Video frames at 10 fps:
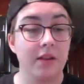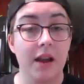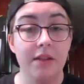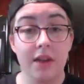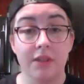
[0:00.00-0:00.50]

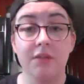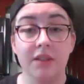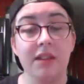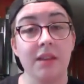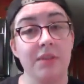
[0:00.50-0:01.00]
Another
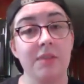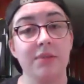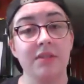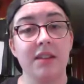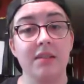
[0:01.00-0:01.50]
thing that
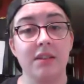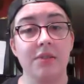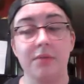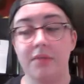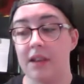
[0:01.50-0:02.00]
people tend to
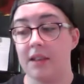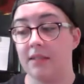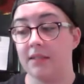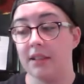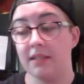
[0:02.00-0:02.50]
use
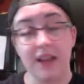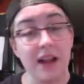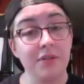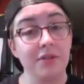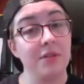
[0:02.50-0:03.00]
is
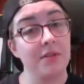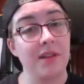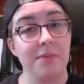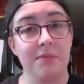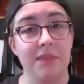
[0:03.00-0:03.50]
testosterone
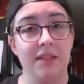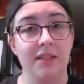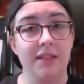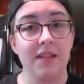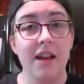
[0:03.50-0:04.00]

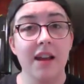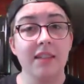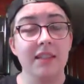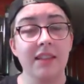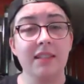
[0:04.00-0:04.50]
supplements.
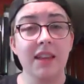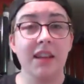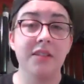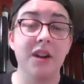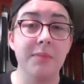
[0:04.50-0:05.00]
These
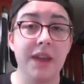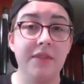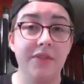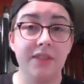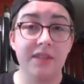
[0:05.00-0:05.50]
things are
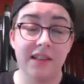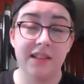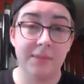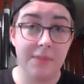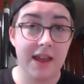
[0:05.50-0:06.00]
made for
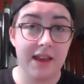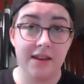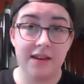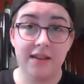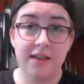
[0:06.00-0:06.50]
cis men,